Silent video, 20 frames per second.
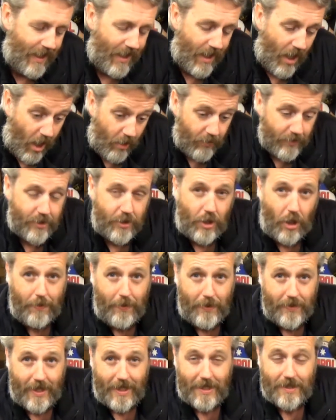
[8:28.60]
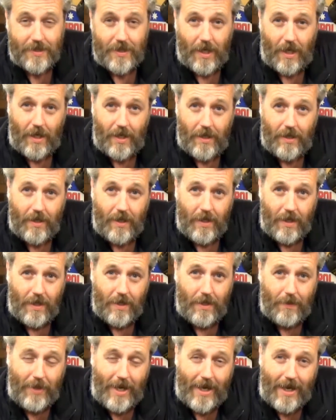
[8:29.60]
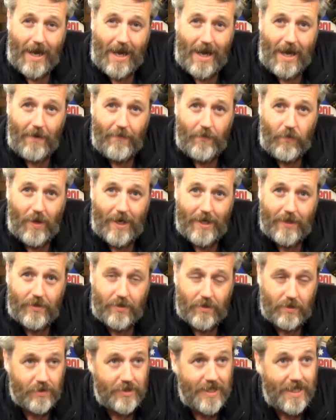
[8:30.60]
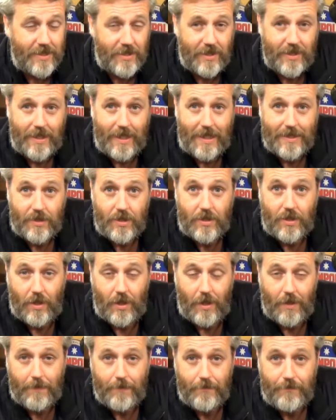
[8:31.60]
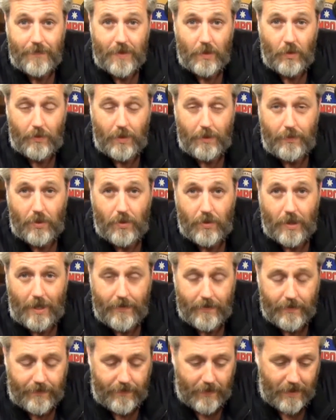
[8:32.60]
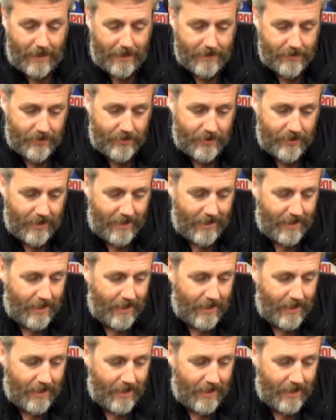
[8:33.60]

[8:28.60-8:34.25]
I was copping that, so about halfway through, it was actually lunchtime when we pulled over for lunch.